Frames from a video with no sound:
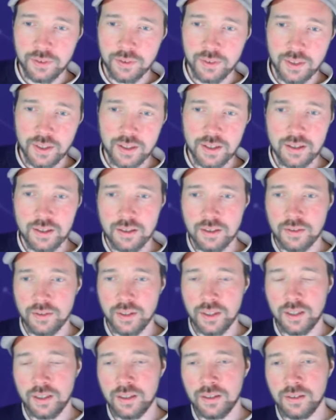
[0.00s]
is
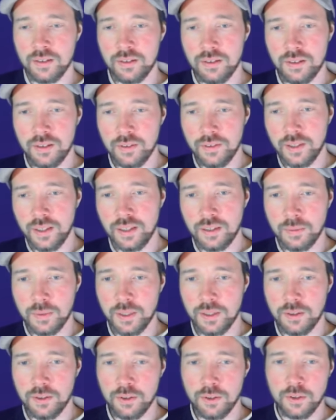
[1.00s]
3 divided by
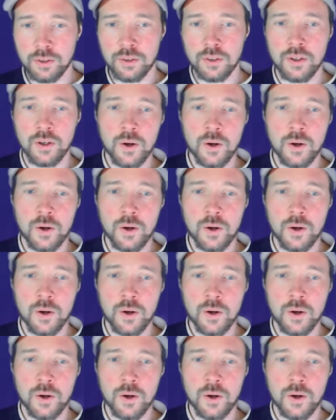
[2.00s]
2.